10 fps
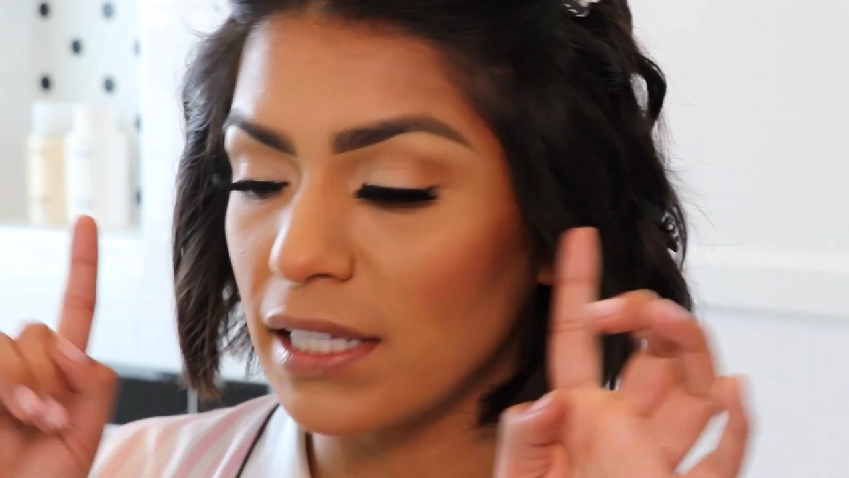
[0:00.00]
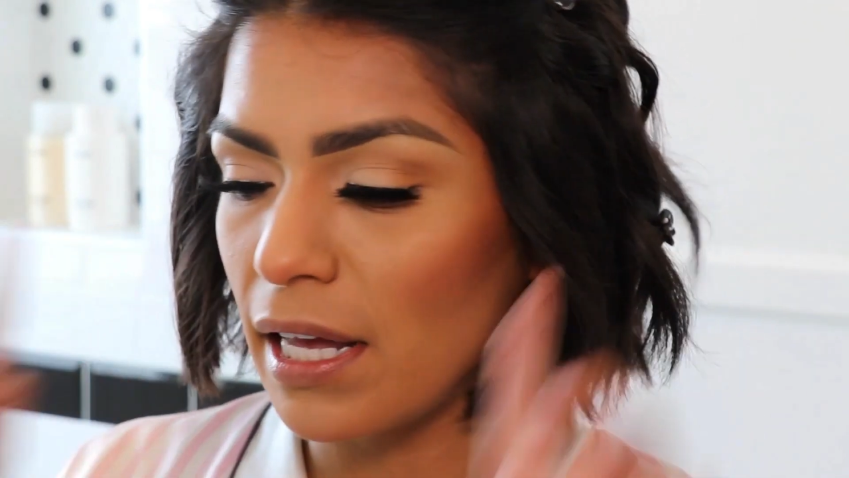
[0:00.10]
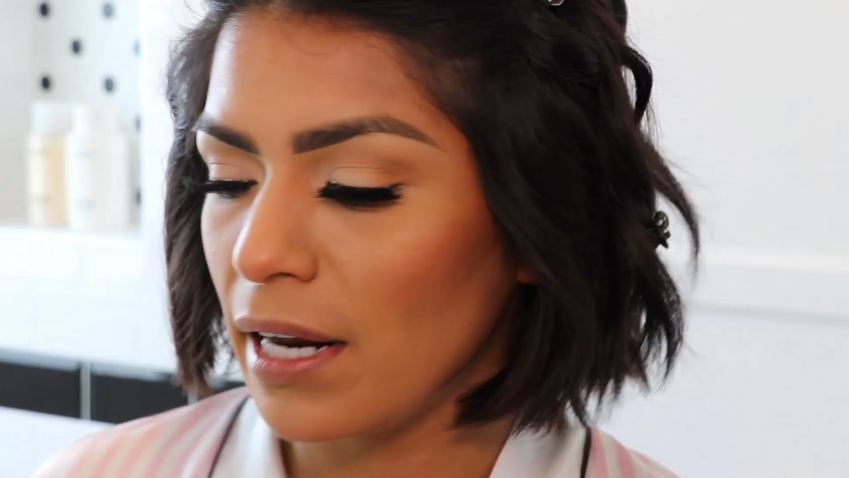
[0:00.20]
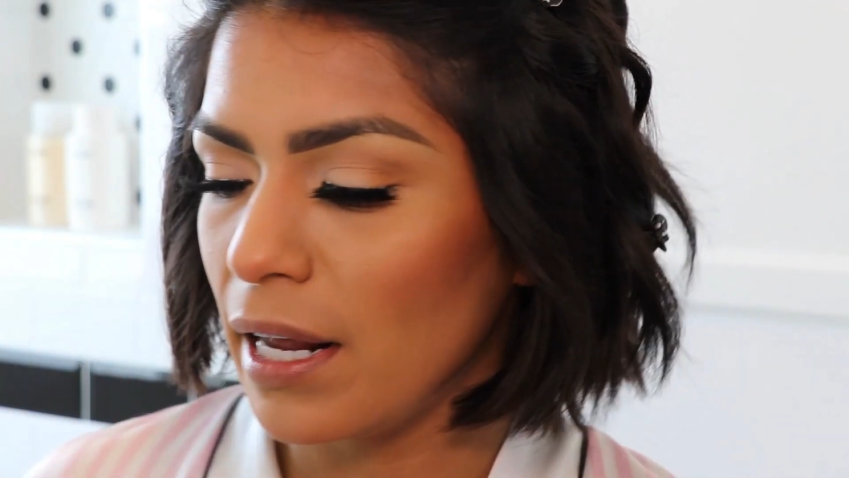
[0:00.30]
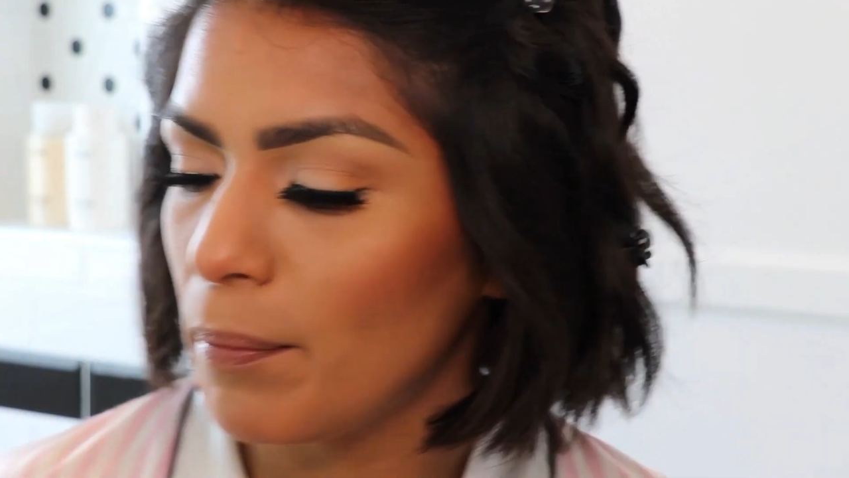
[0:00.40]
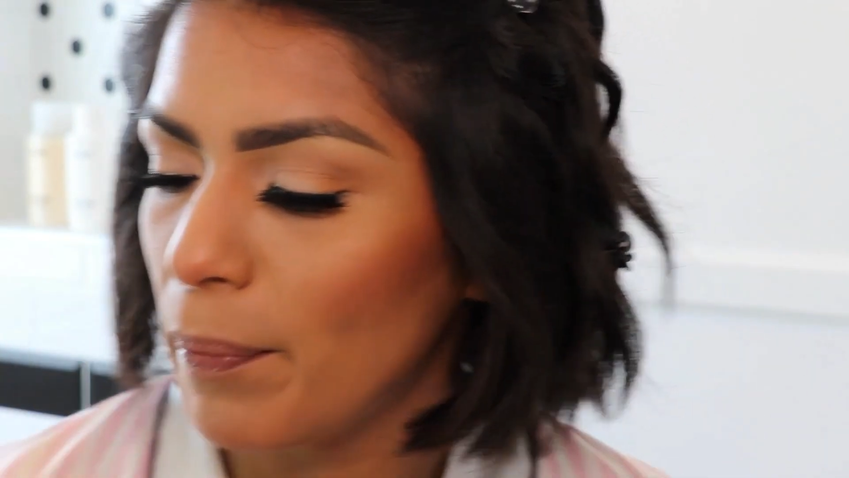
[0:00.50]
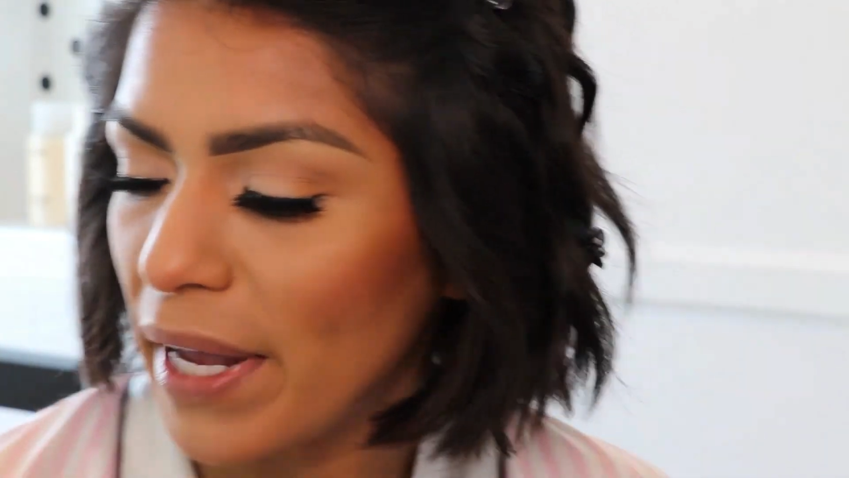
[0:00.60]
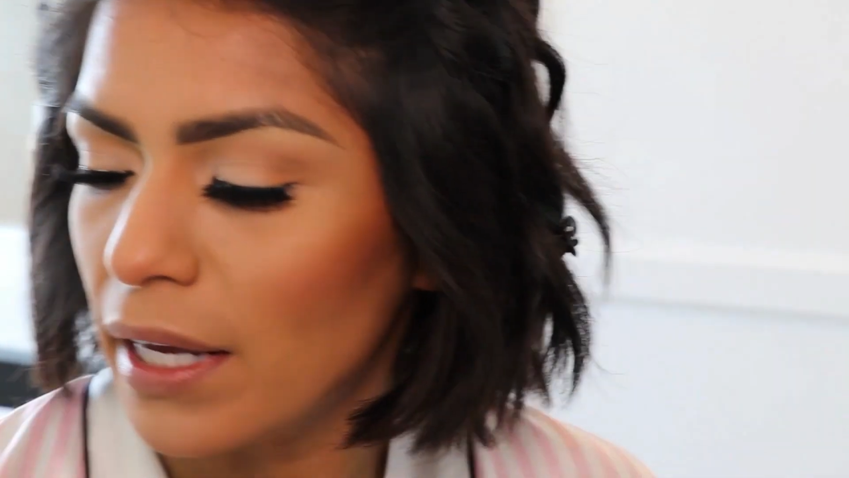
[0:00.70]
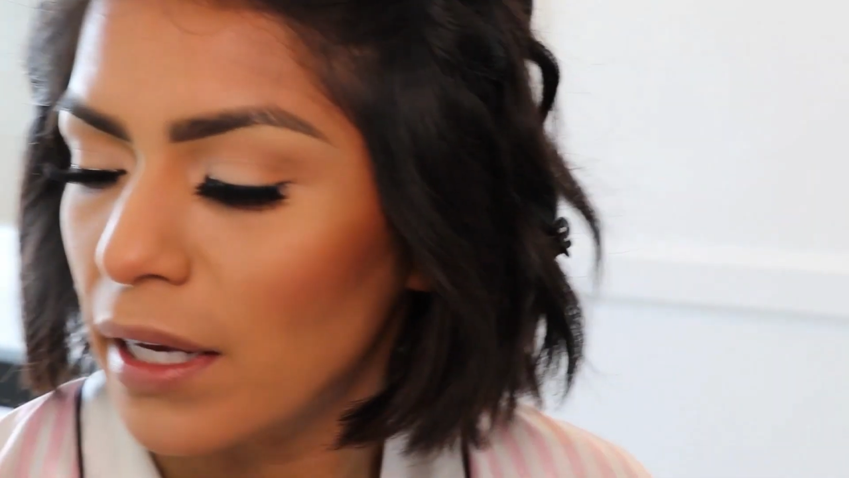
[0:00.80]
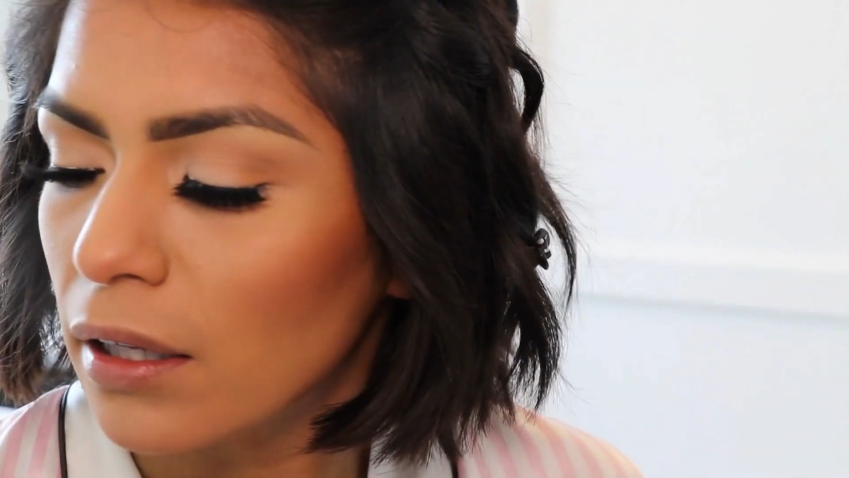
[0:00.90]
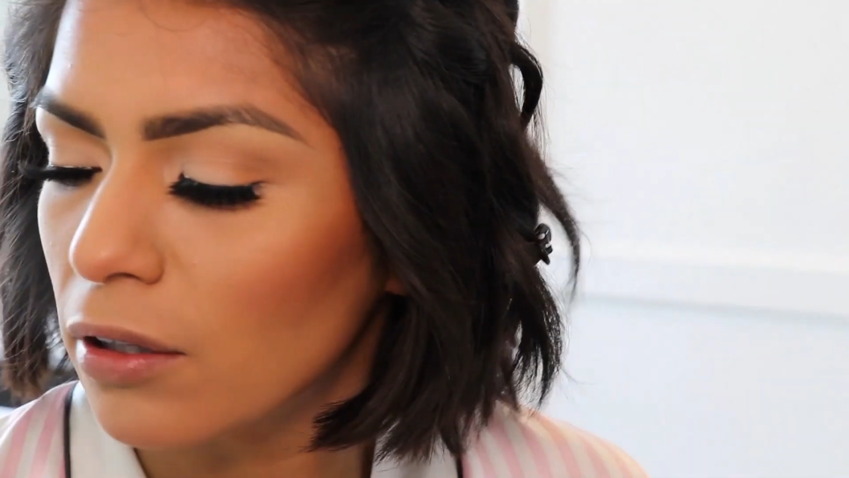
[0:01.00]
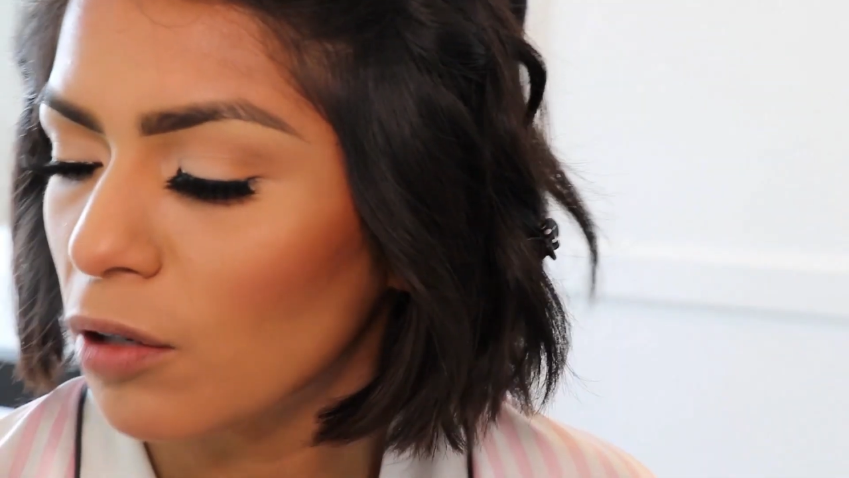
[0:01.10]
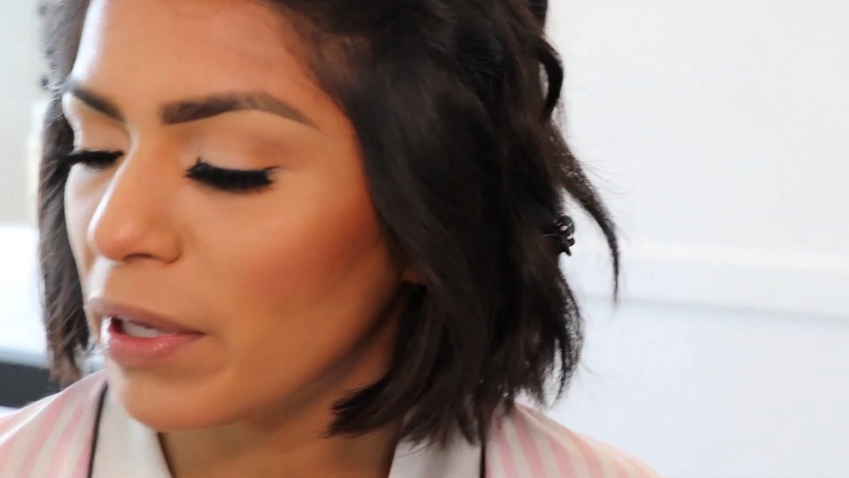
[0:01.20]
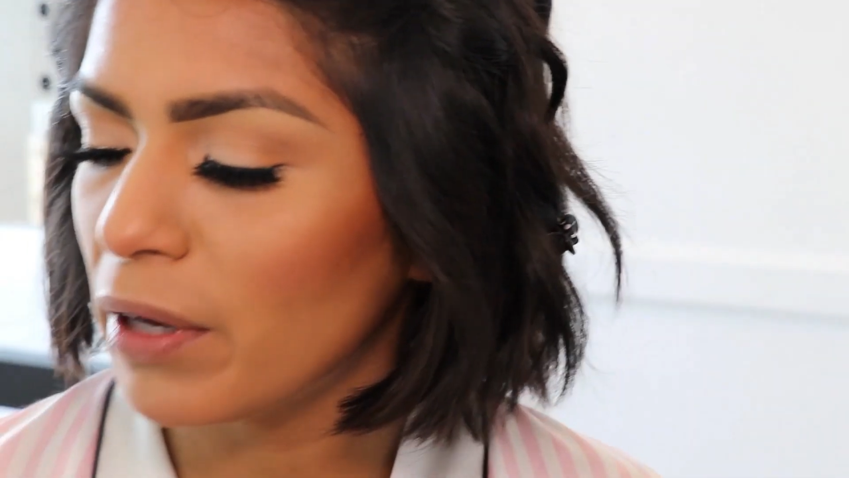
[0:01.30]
in and bake a little bit